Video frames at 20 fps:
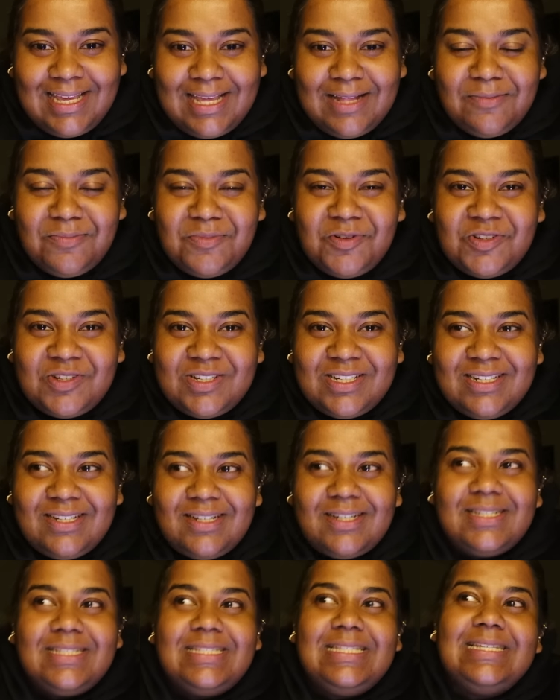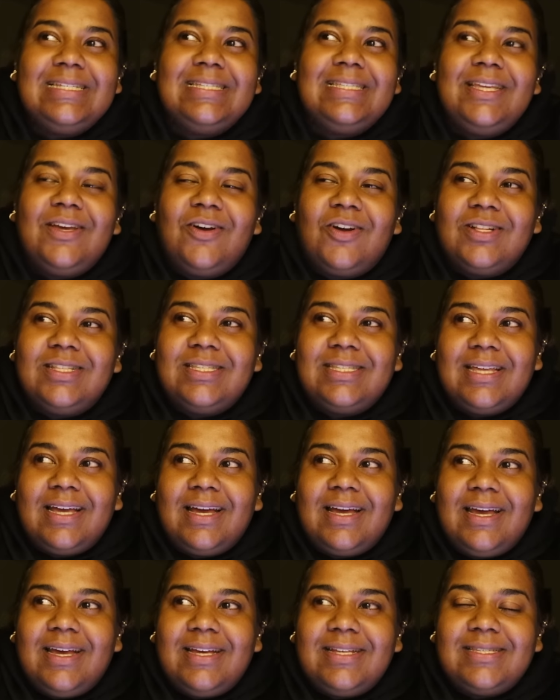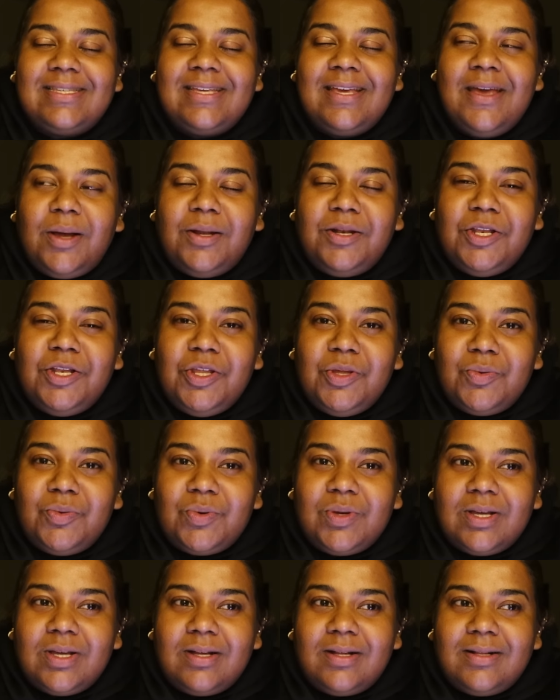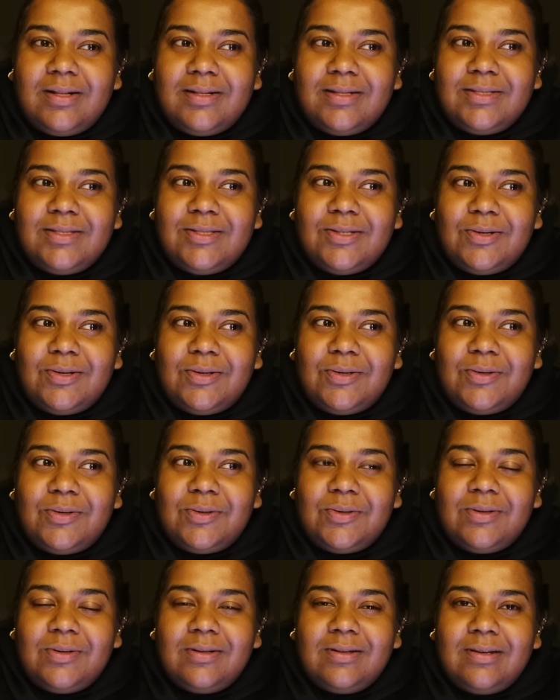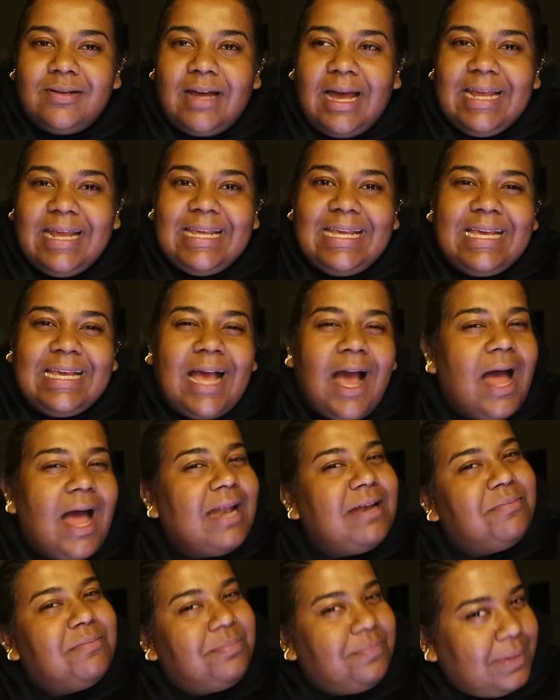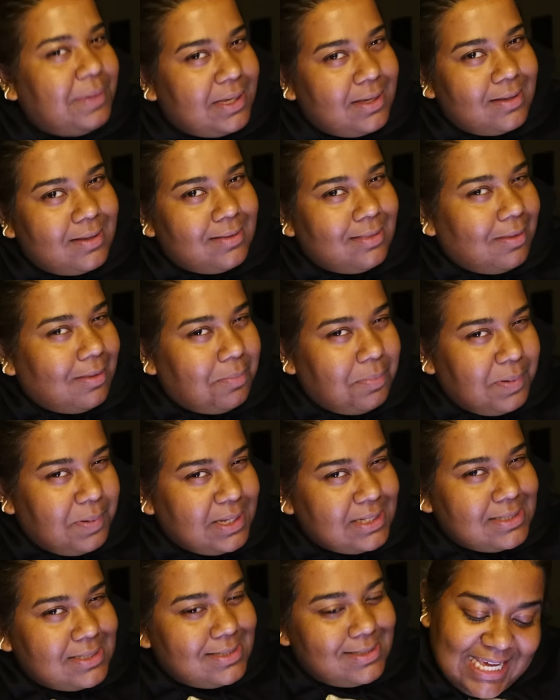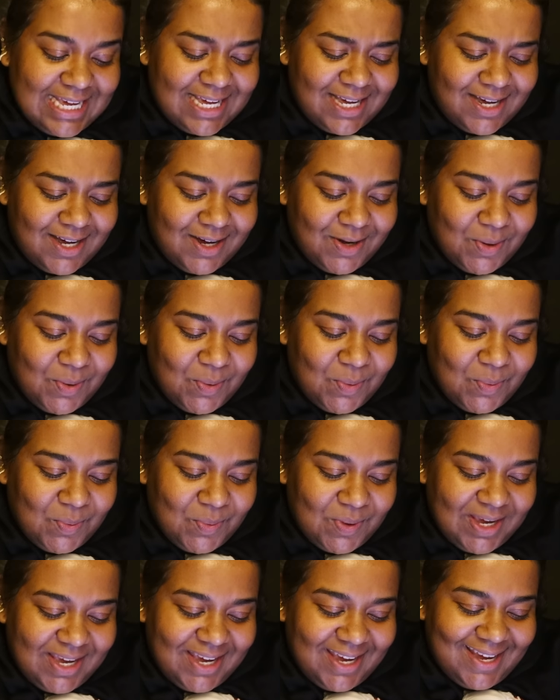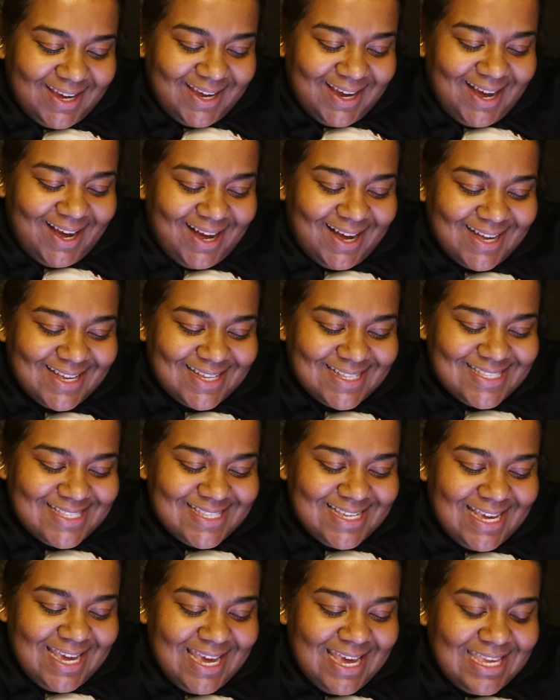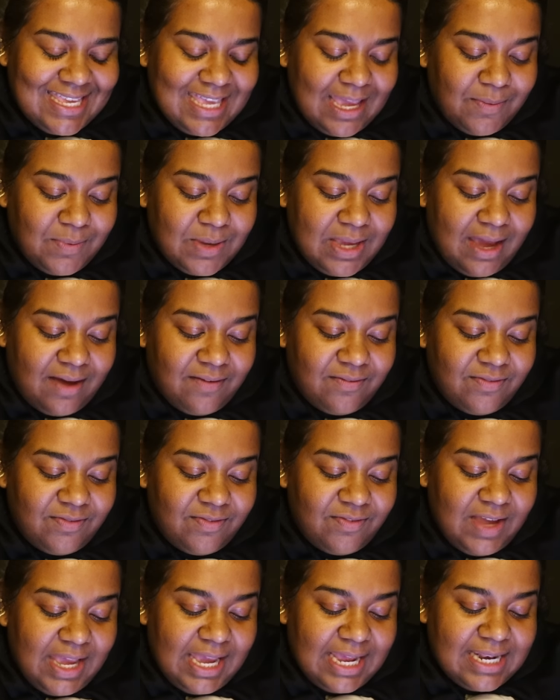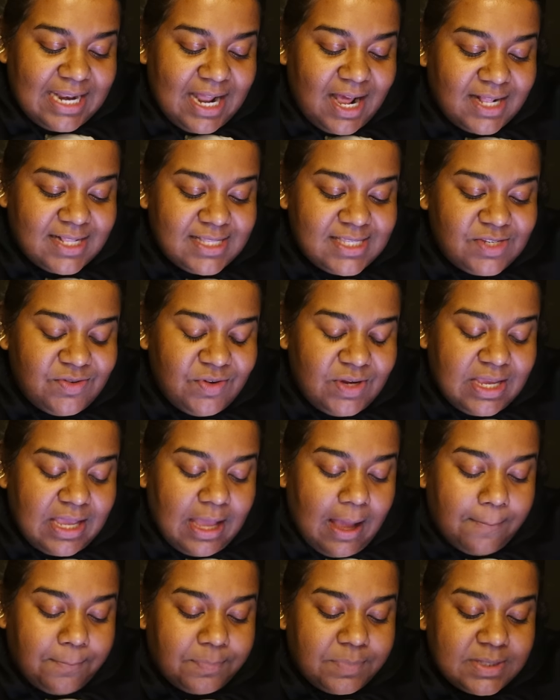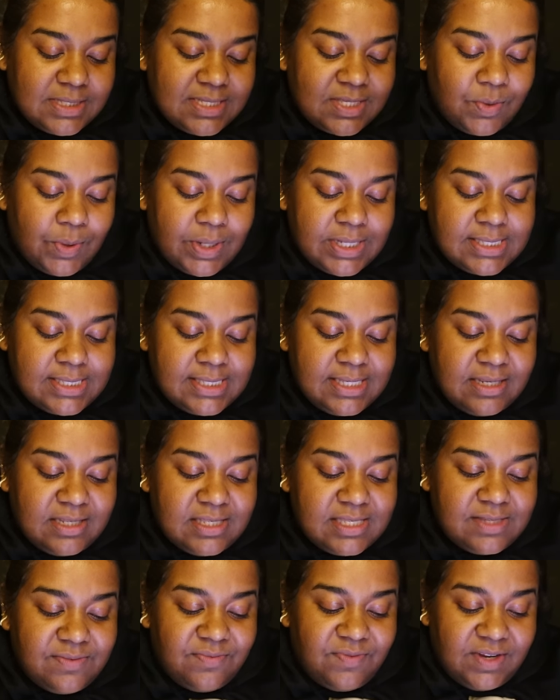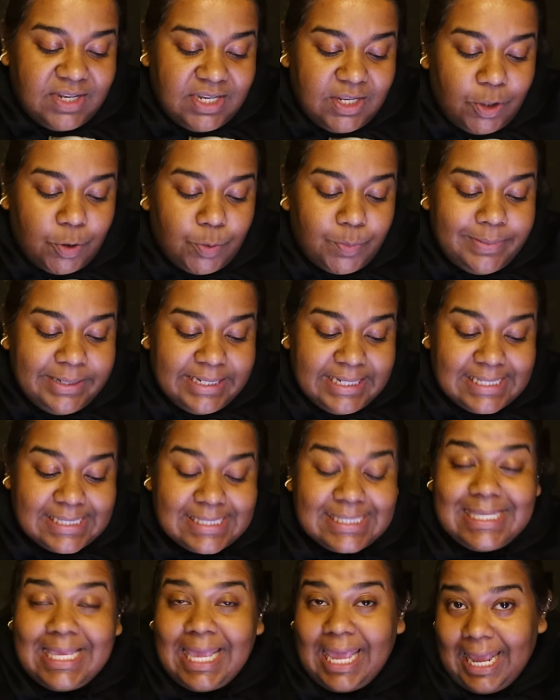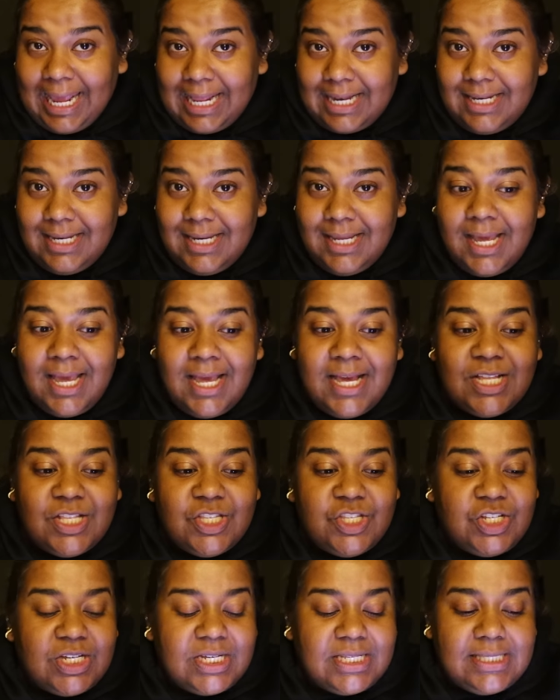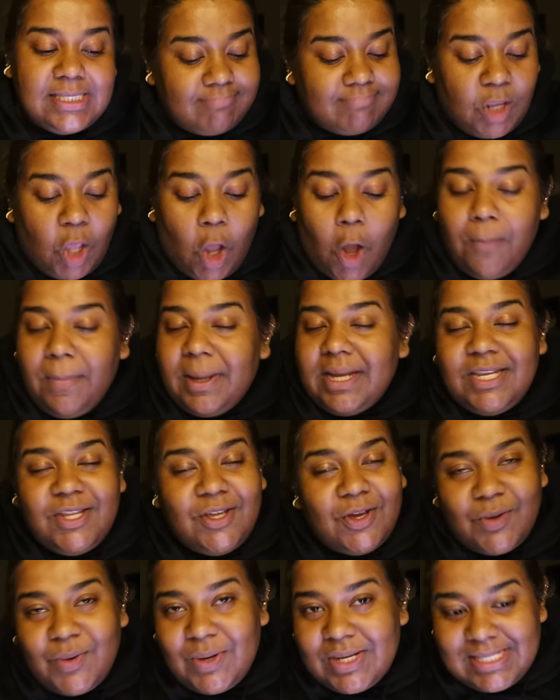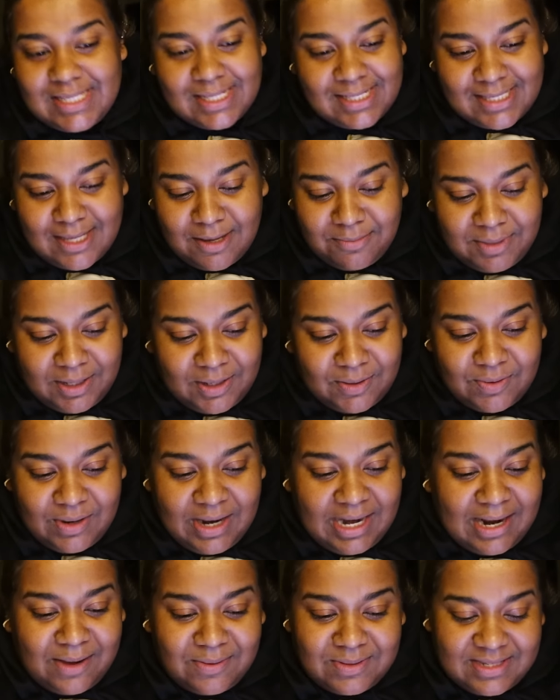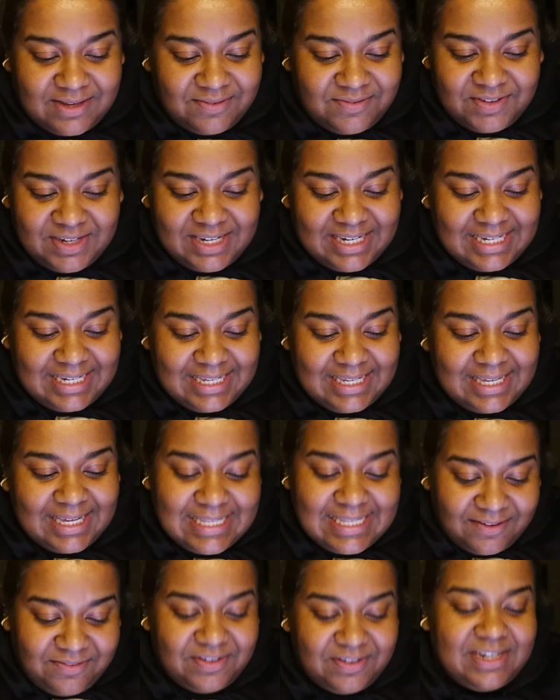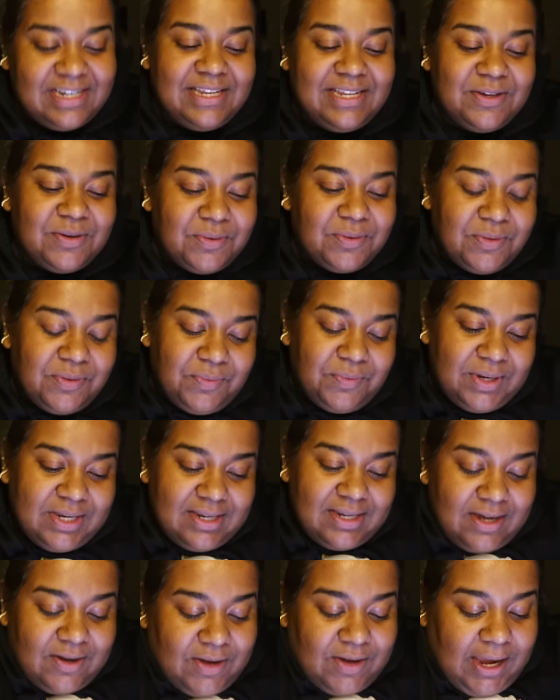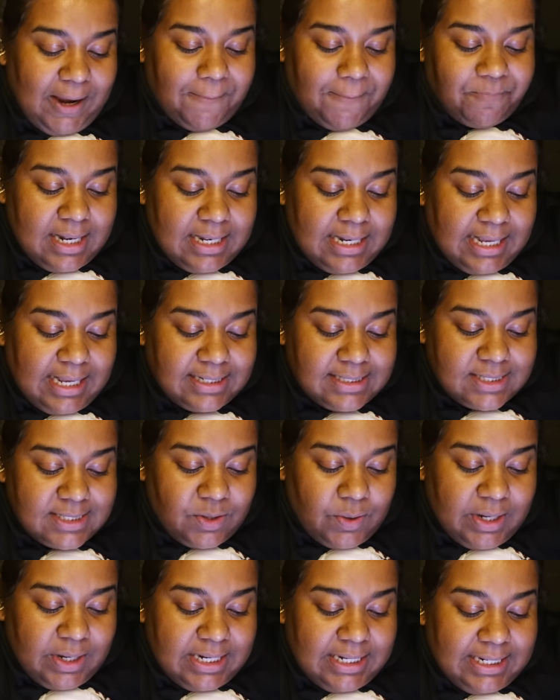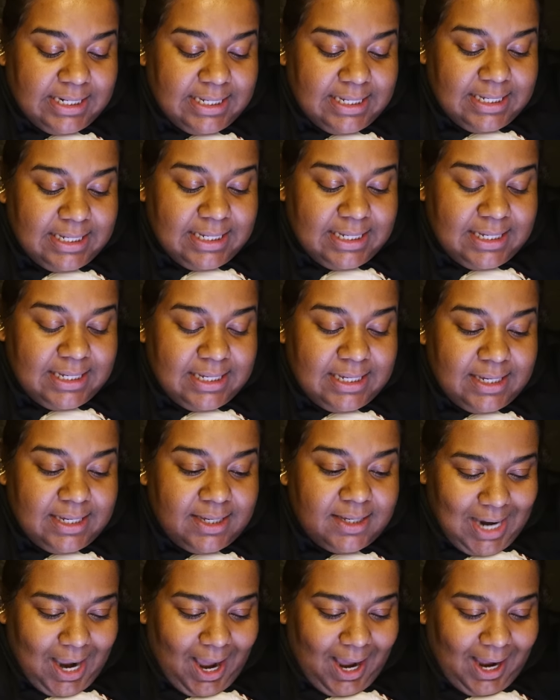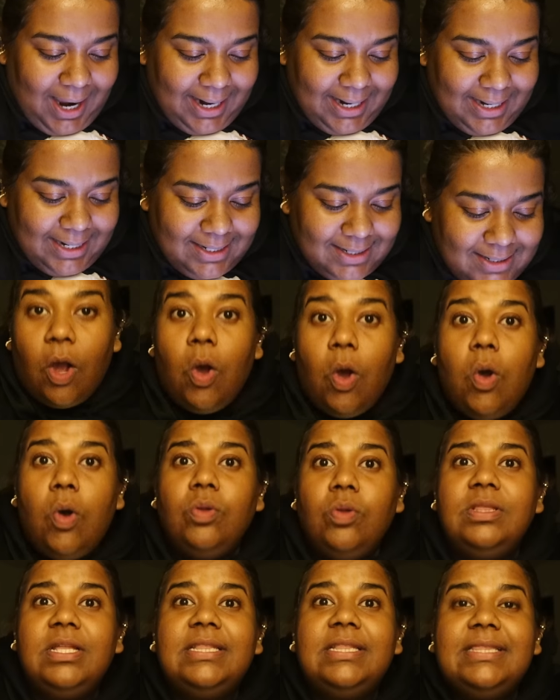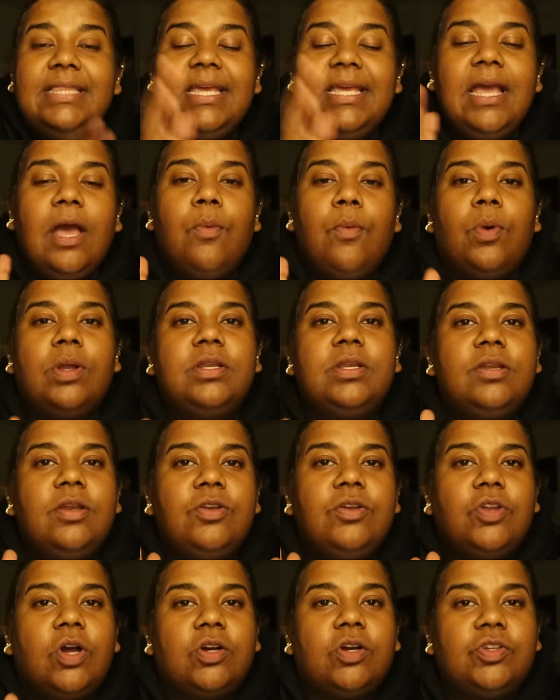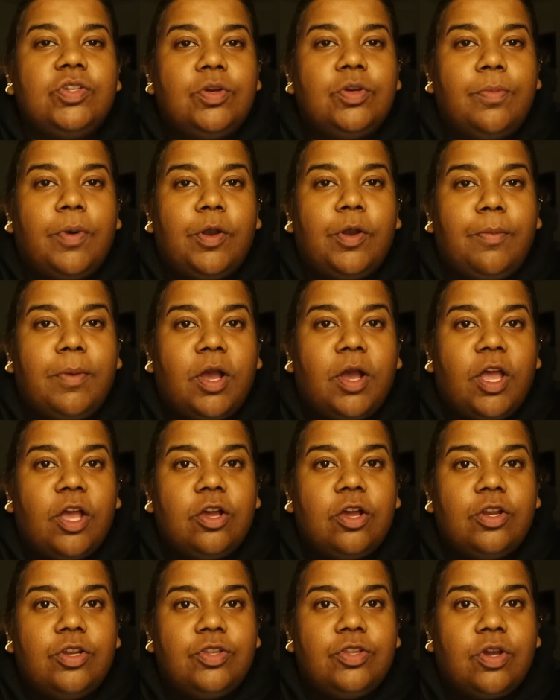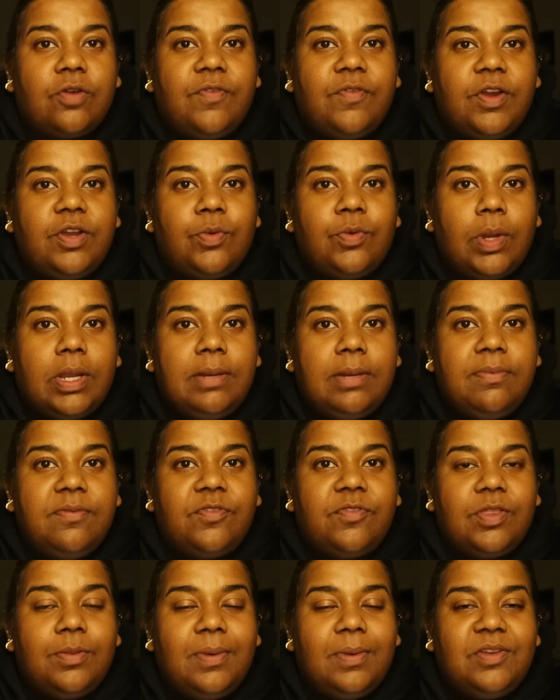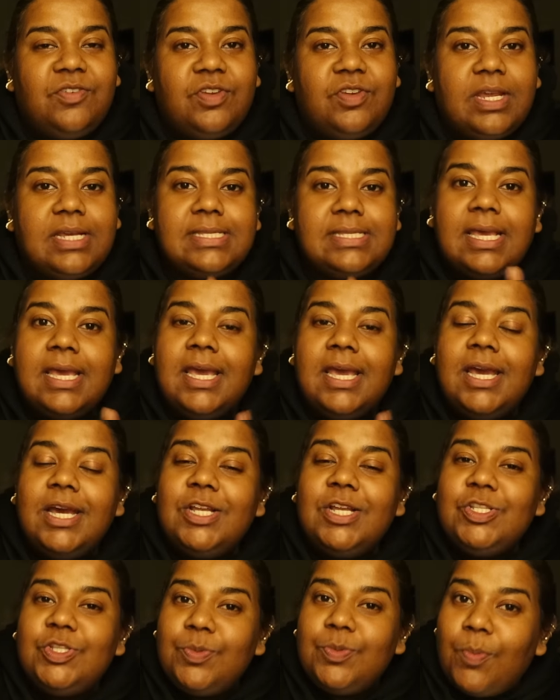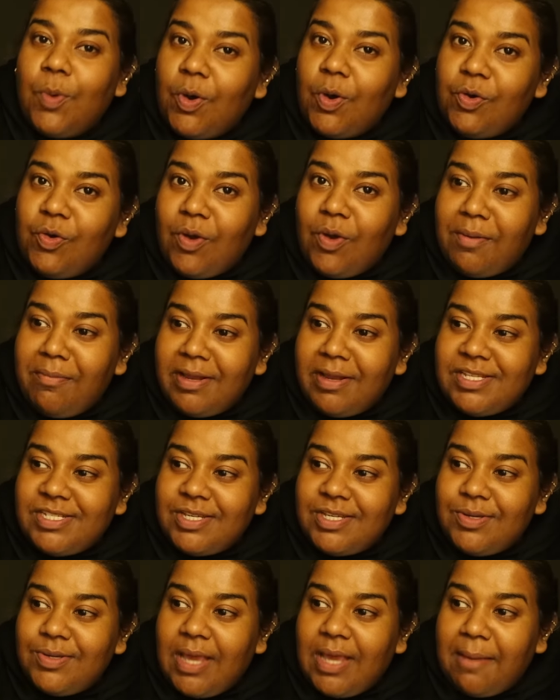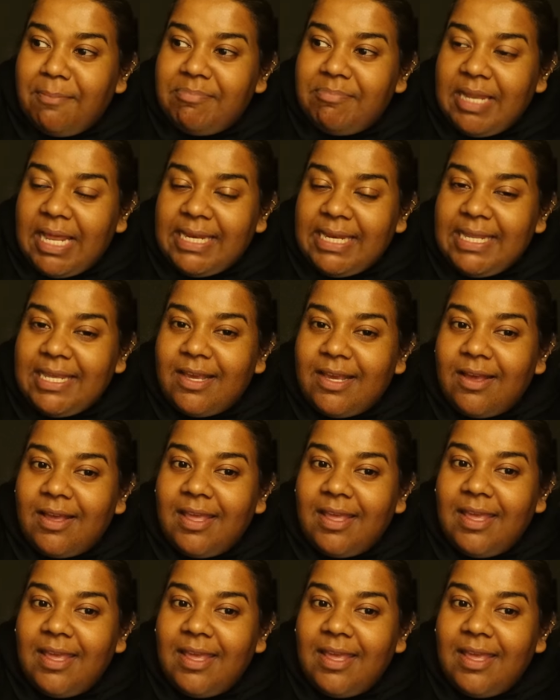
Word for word: Gilmore Girls, Disney Hotstar has a uh, New Girl, so I can't pick the best. How way us can we have an answering couples questions video please? Can just comment your questions down below and I'll definitely definitely go through it okay let's quickly die oh the thing I wanted to talk to you about oh my god I gotta talk very quickly before the battery dies tomorrow i'm actually i'm planning